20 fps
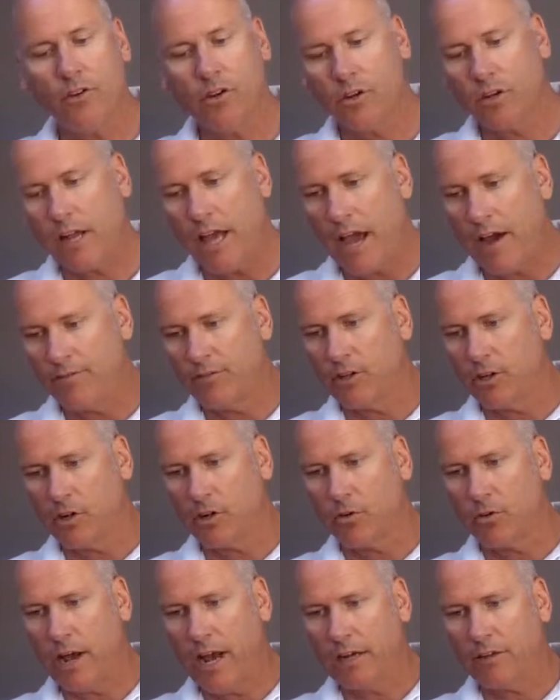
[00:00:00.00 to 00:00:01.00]
you're going to have to
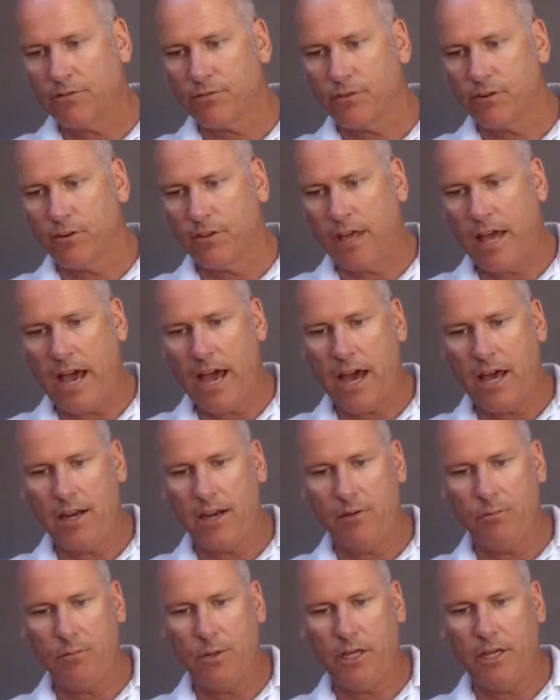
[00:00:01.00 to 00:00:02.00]
correct for that
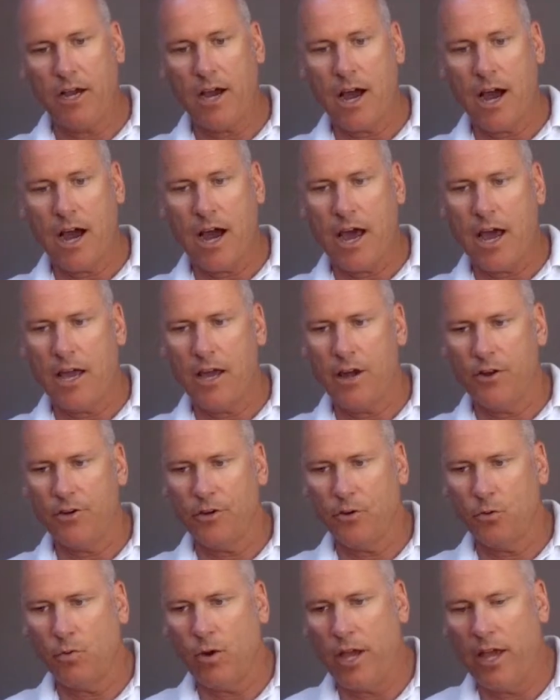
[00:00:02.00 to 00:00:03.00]
and be high on
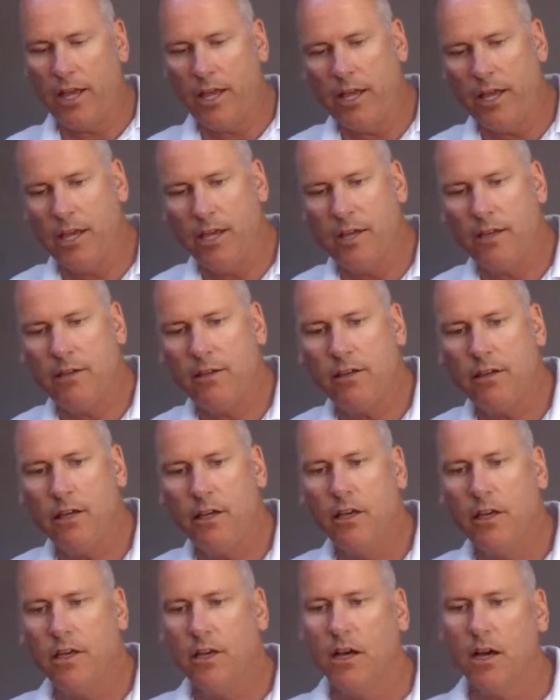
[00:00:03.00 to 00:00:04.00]
your way in.
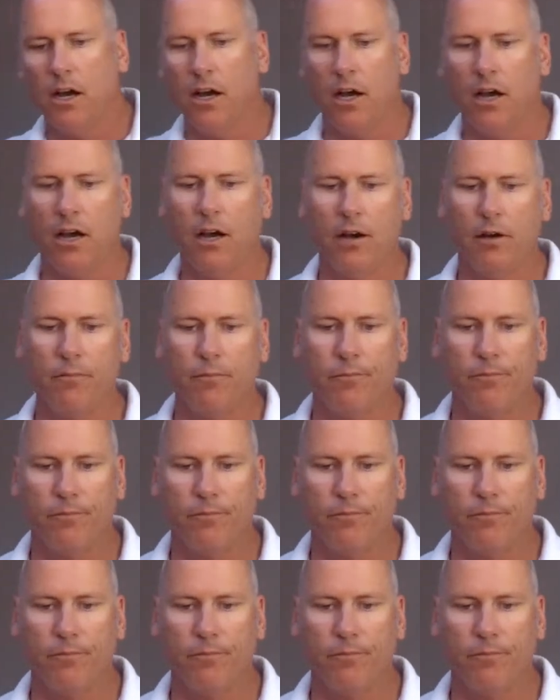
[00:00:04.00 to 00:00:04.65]
A